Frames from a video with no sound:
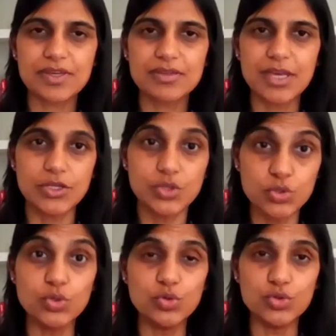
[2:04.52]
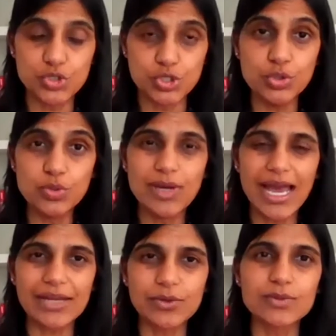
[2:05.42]
that you do,
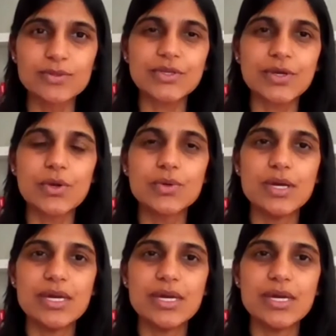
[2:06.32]
and also